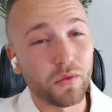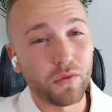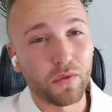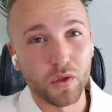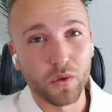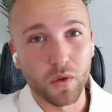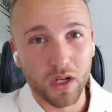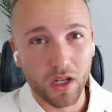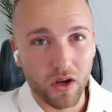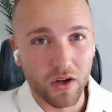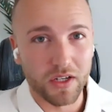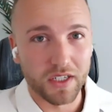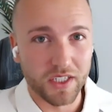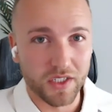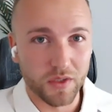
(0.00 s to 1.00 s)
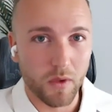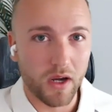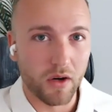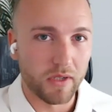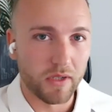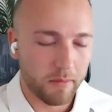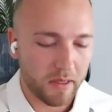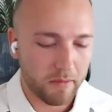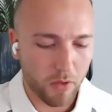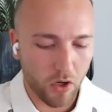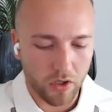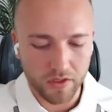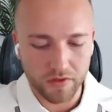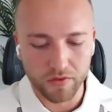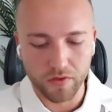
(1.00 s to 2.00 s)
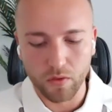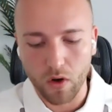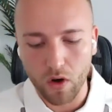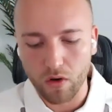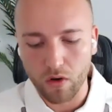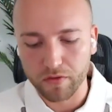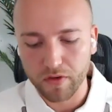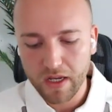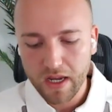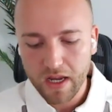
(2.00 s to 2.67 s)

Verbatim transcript: for your clients as well, really be mindful of